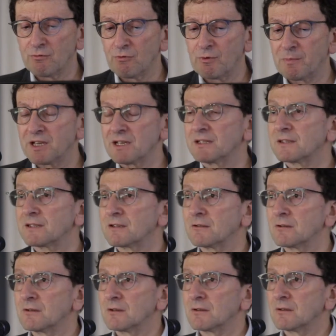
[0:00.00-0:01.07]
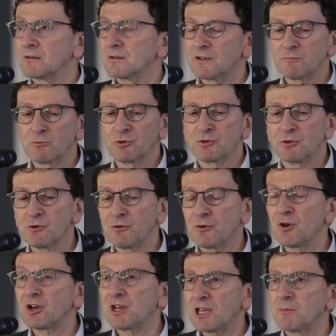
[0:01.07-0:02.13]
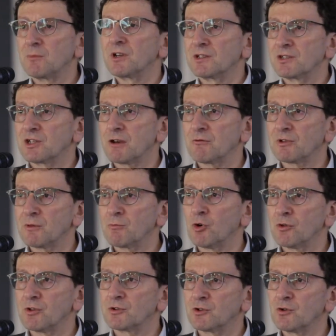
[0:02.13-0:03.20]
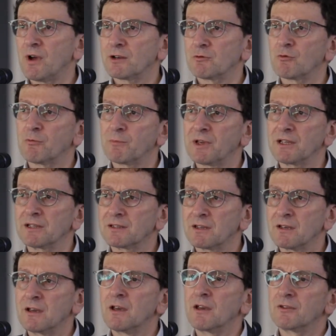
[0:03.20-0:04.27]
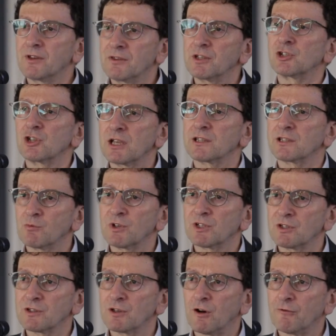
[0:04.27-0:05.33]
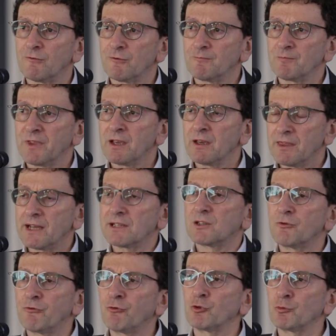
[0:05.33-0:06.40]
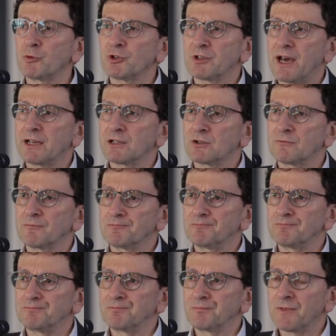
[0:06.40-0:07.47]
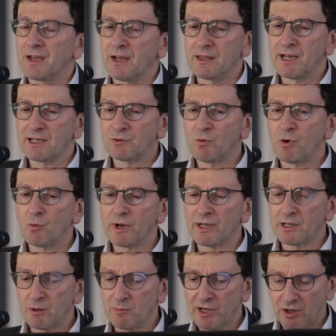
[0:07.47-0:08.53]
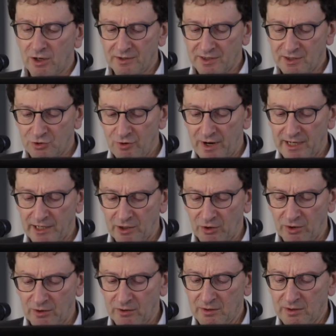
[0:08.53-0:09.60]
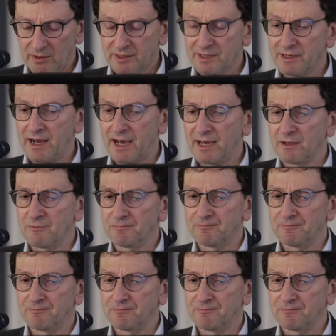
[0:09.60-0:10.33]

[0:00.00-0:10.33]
repeats, they put 230 here, but it's generally more than 200 repeats that the gene switches off. That's the full mutation. And that's what we're going to be concentrating on today.